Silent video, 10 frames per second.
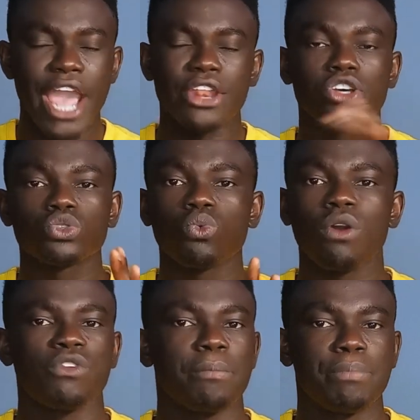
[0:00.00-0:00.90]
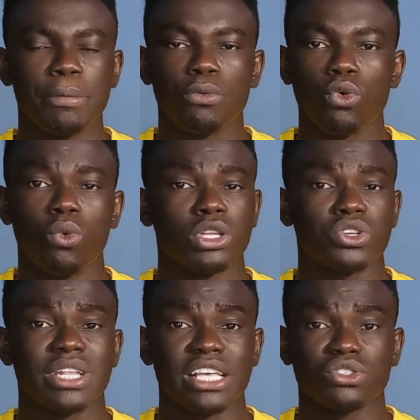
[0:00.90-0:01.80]
and it doesn't work for people who want
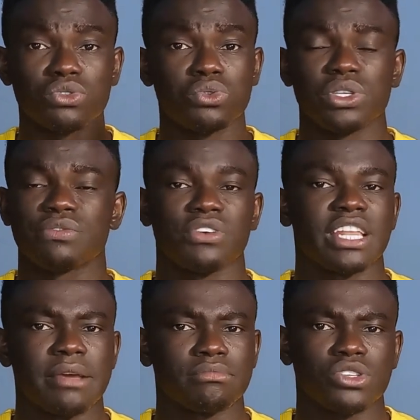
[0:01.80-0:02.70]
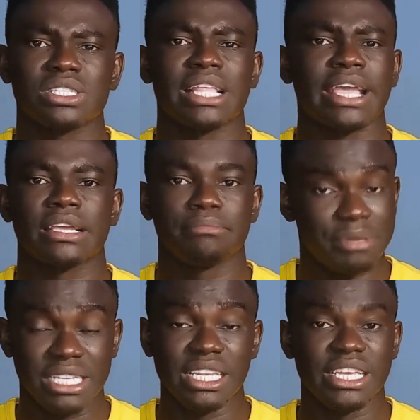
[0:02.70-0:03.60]
others to do it for them, just like
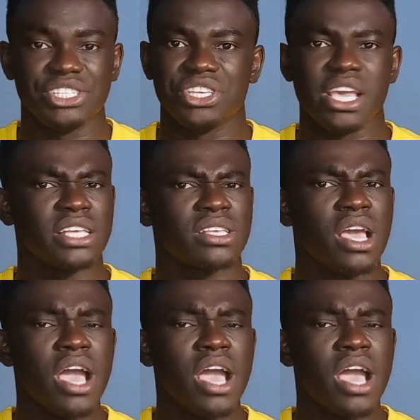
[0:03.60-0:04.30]
being lazy, yes.